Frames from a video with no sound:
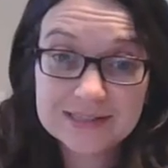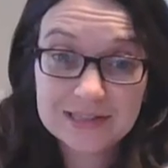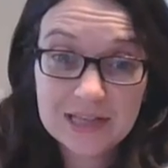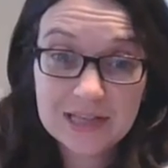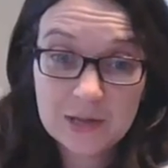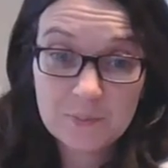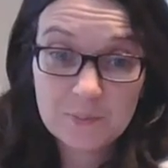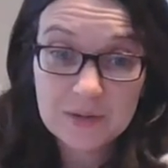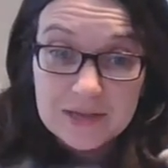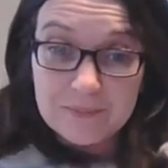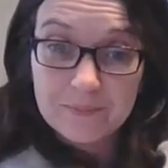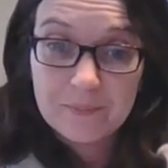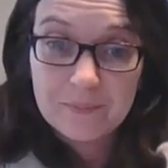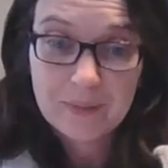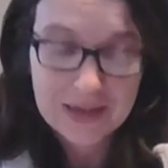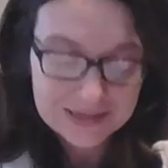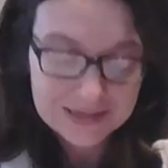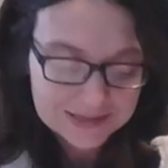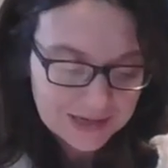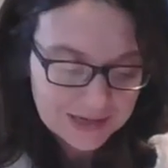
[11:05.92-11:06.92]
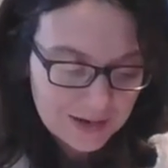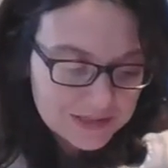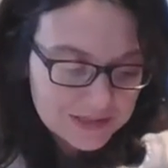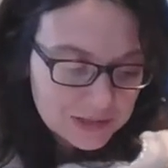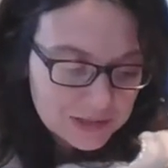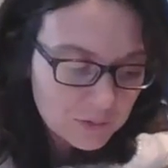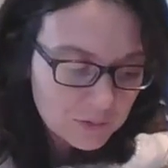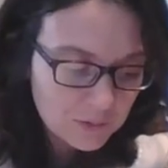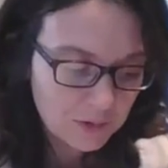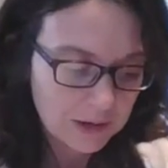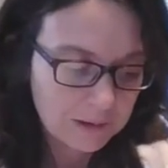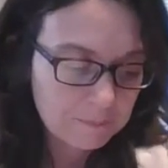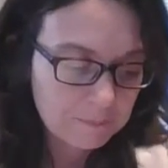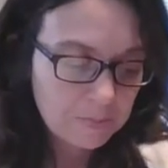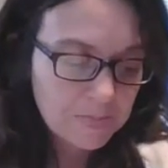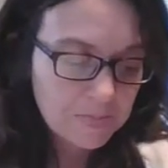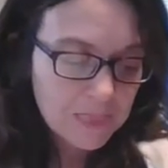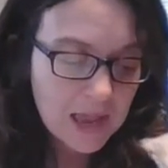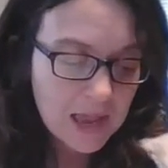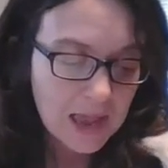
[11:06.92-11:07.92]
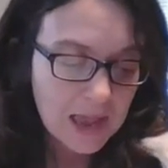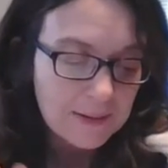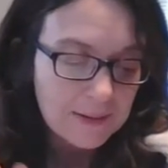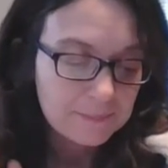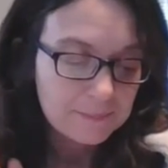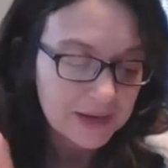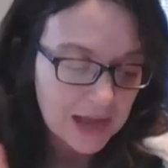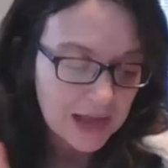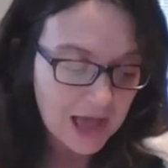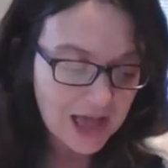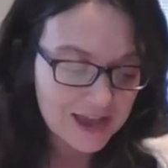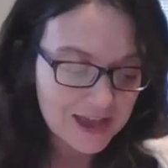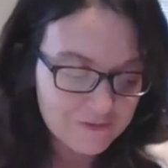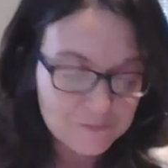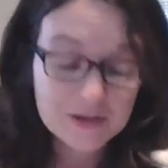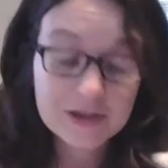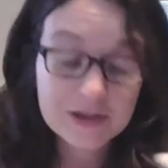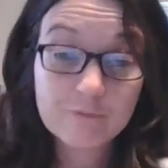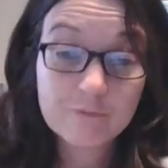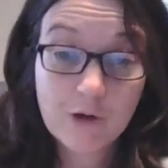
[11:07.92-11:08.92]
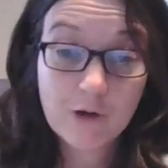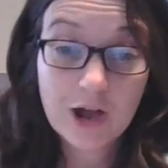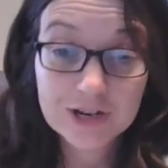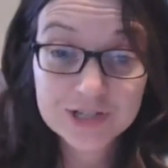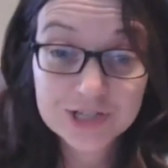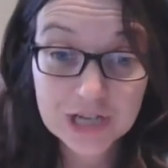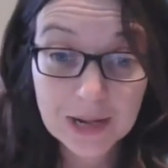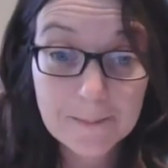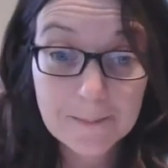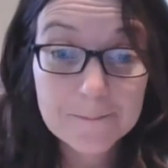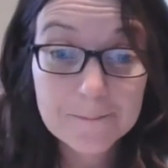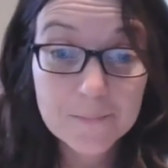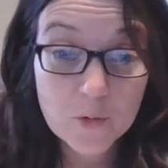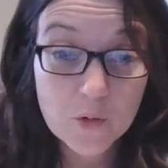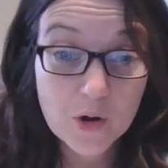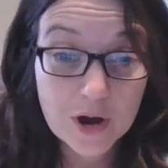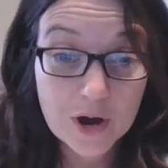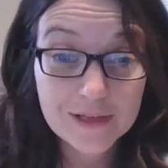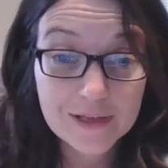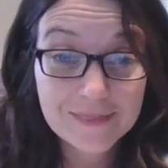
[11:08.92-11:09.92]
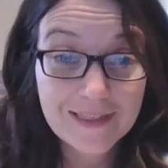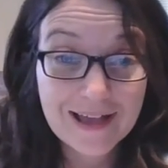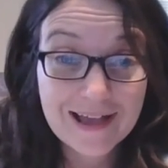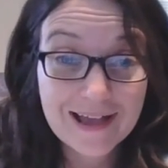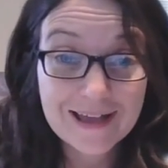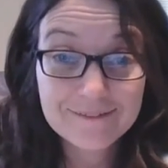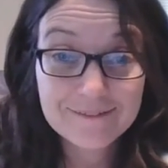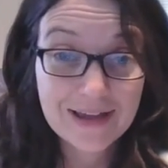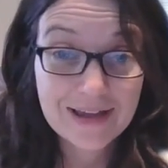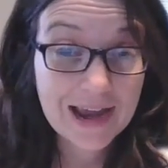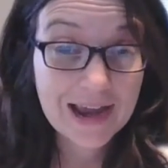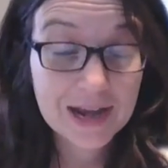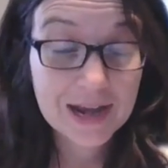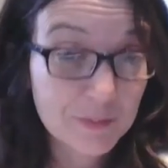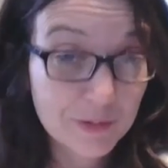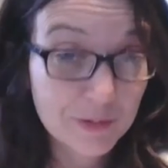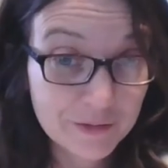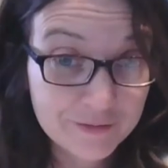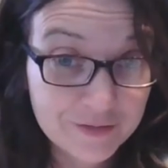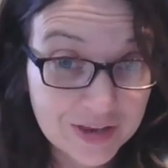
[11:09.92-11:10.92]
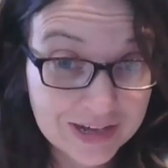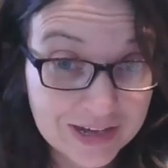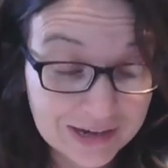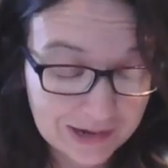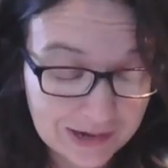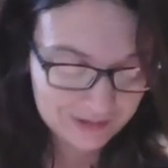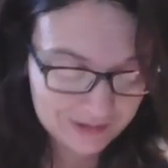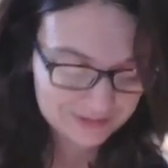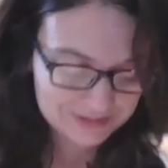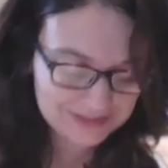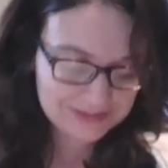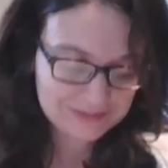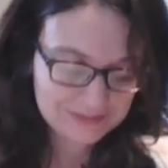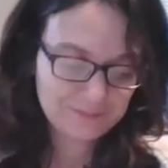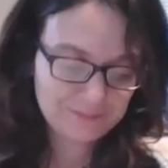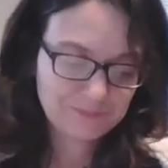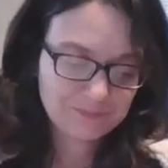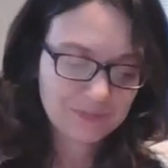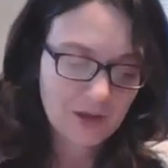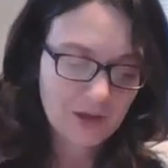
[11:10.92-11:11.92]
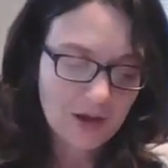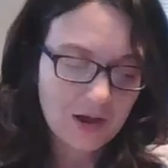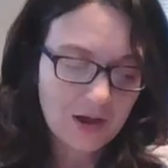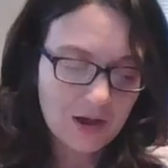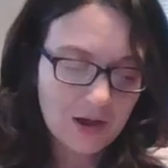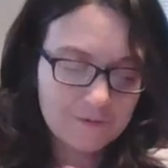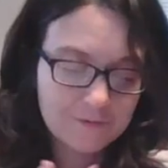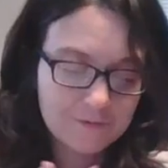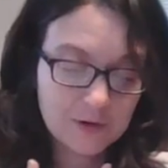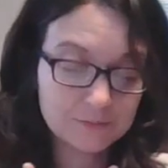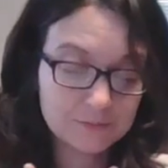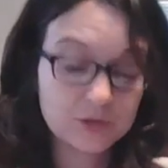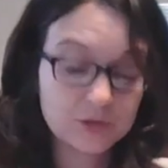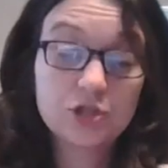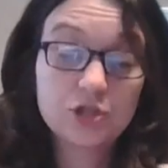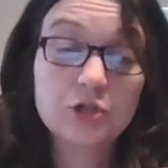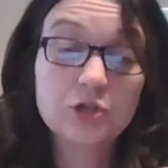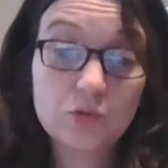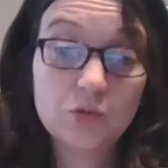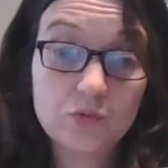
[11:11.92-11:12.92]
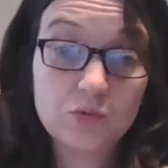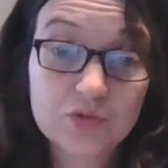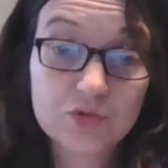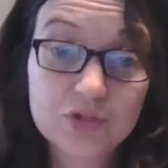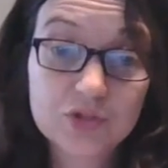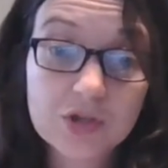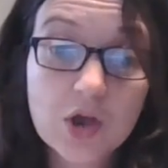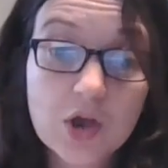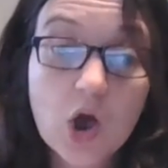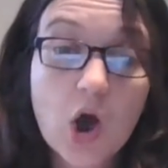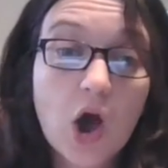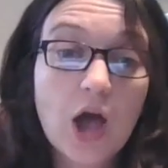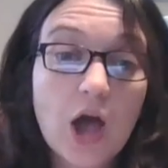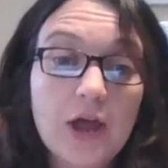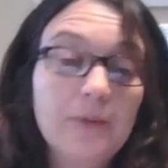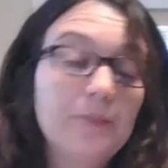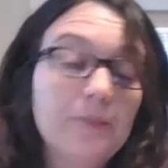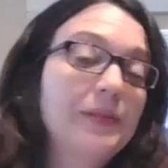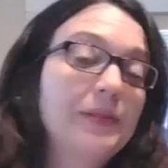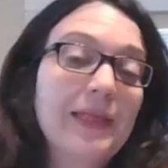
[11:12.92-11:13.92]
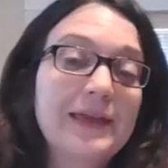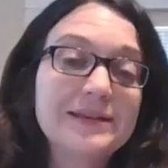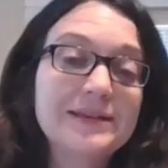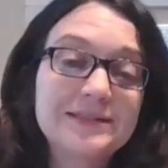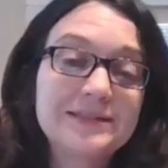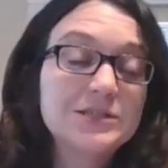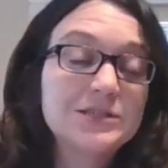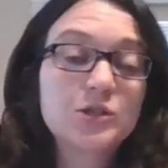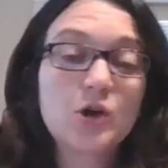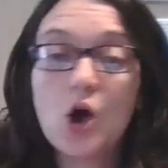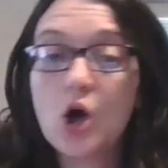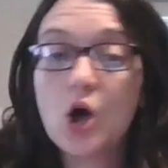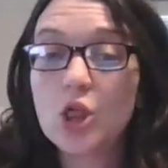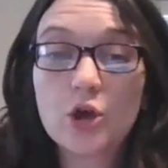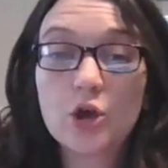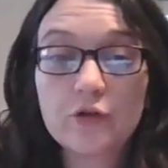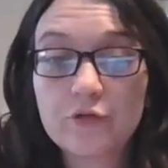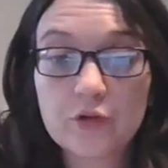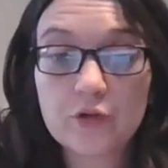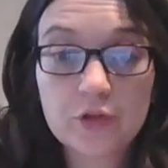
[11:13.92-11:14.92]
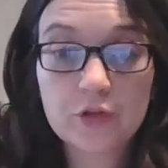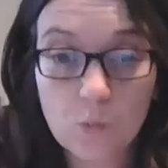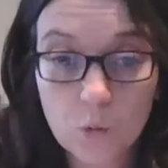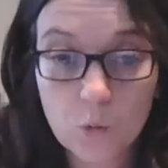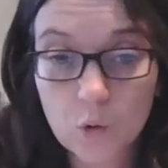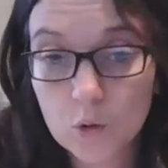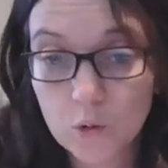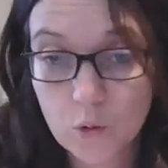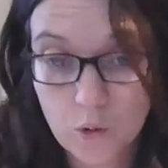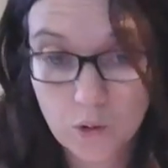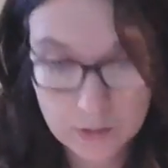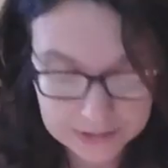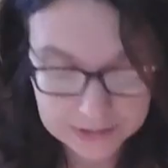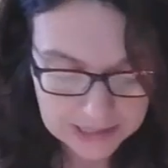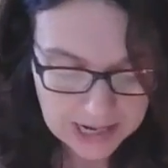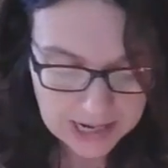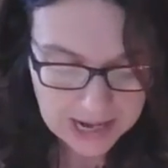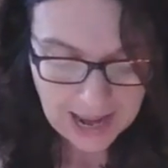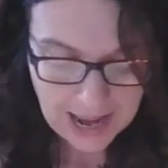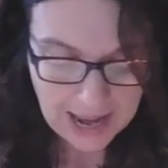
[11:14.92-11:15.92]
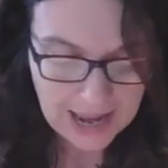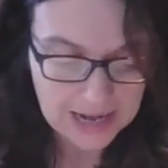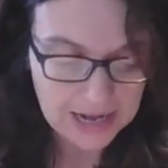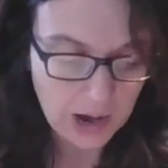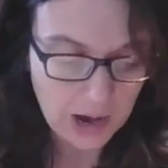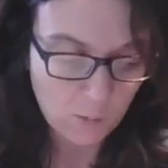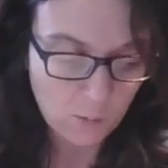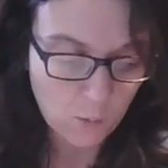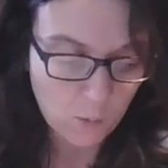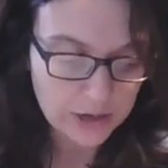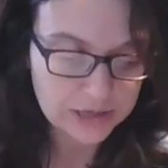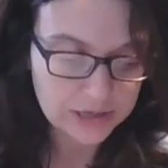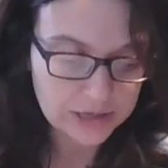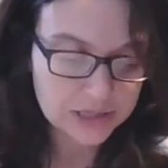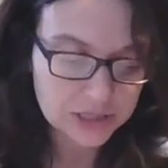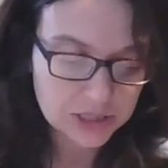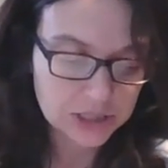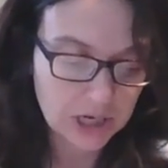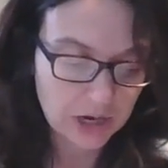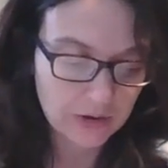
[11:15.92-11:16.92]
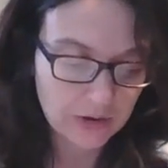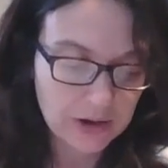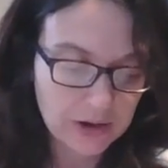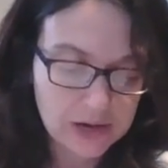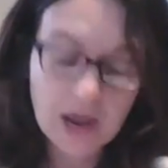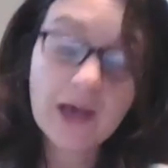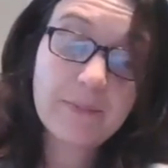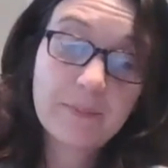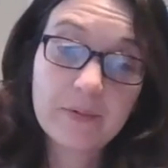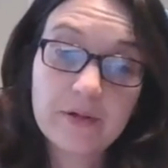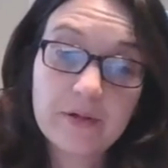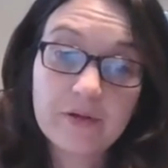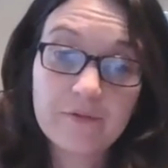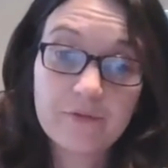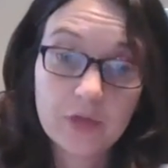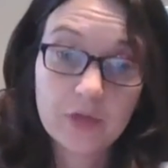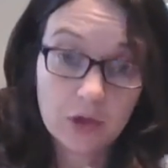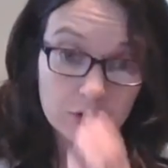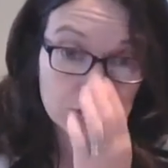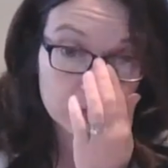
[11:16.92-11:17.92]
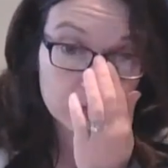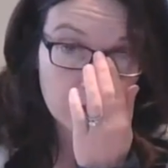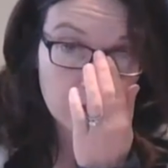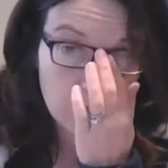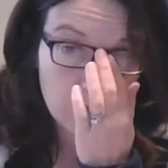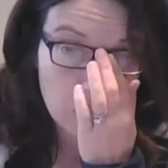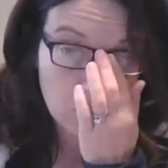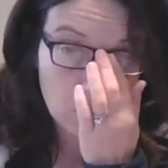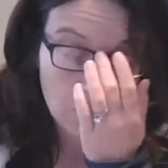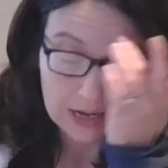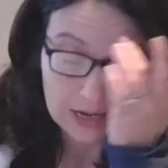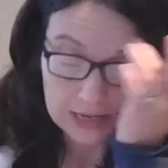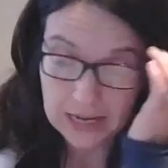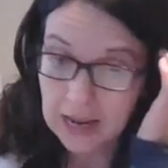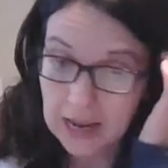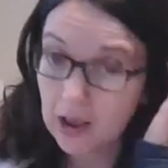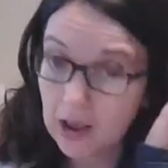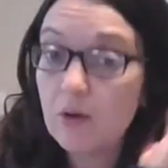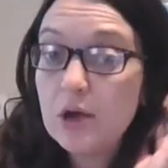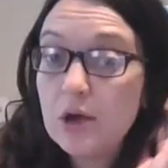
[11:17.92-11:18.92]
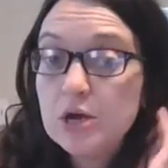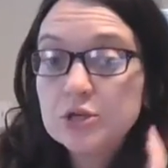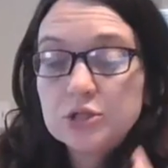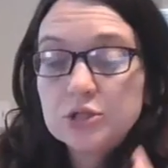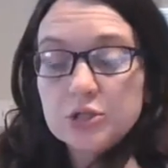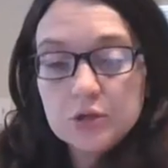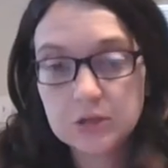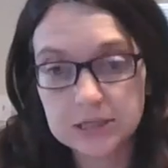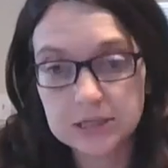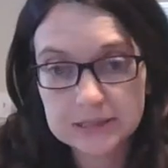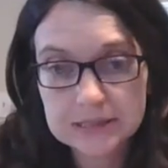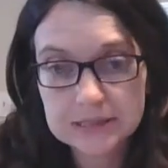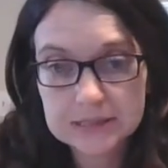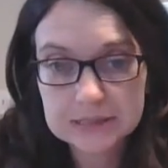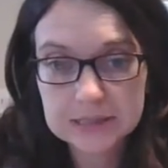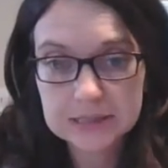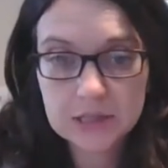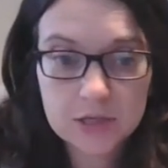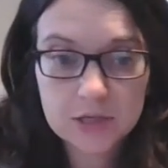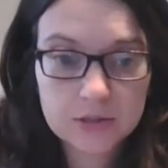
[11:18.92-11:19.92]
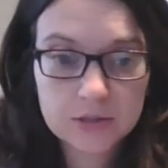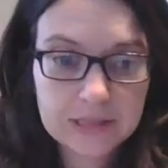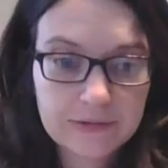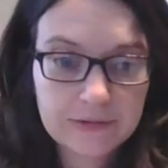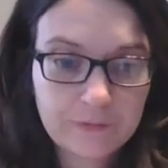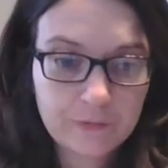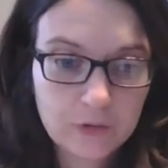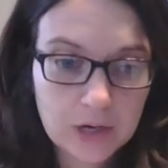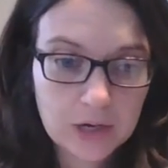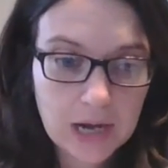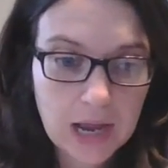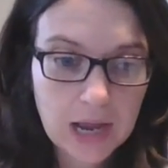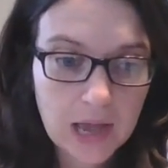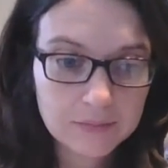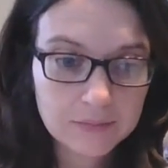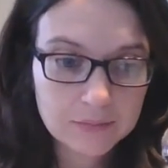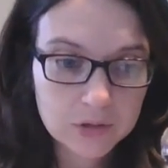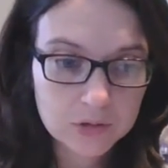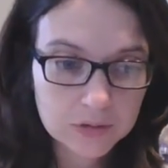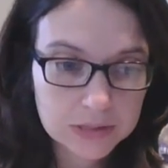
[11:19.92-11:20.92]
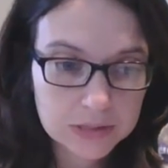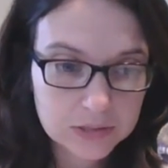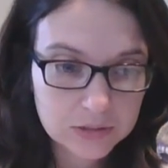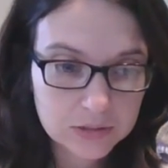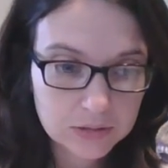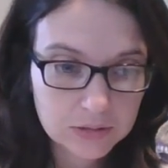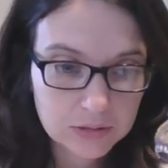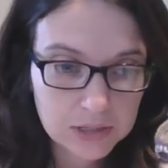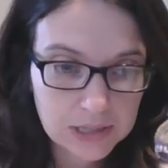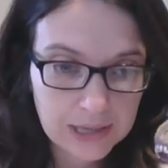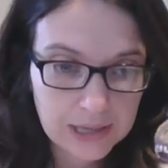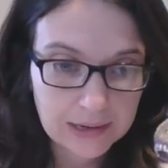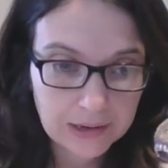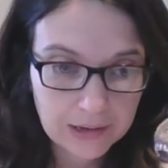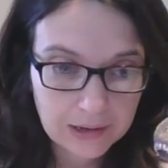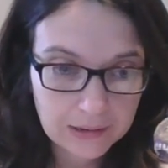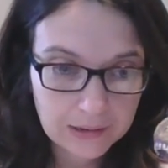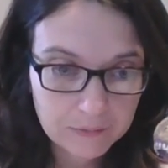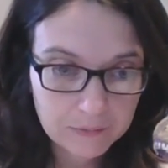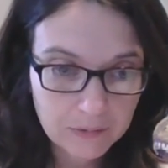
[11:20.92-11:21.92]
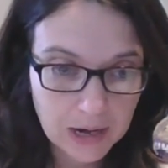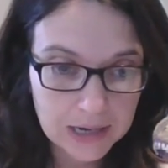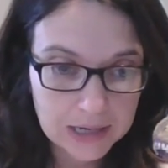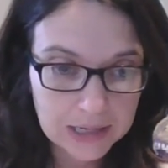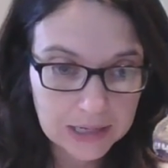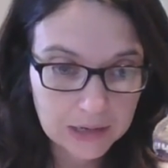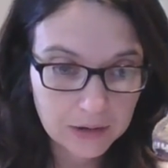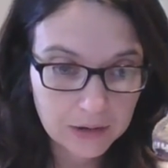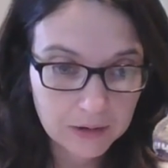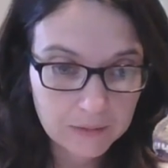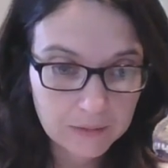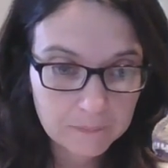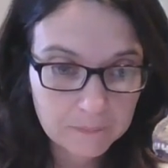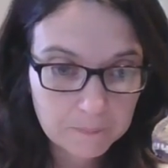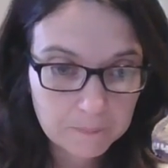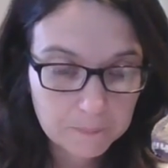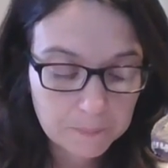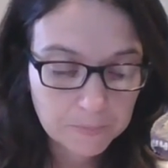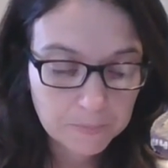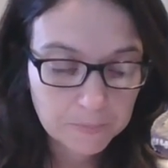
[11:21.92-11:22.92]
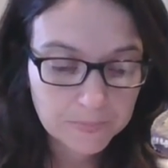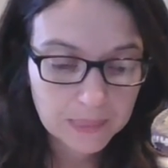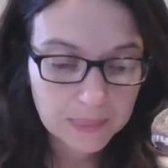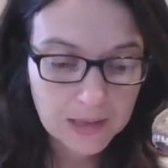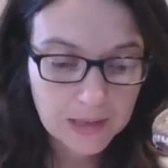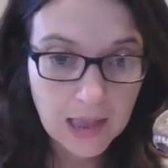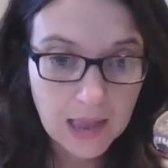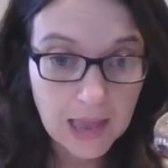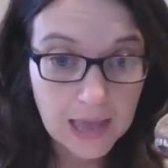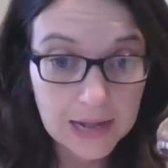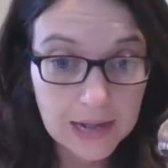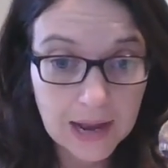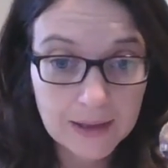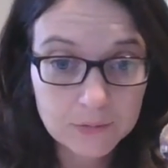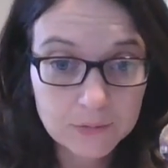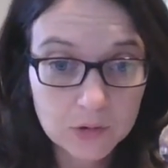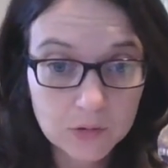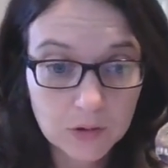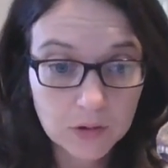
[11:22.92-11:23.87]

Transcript: sleepy bedtime story. But I've been watching more live animal videos uh, from zoos and places all over the world. And I wanted to share a couple of those with you right now. So this is a little different. I'm going to click right here and I'm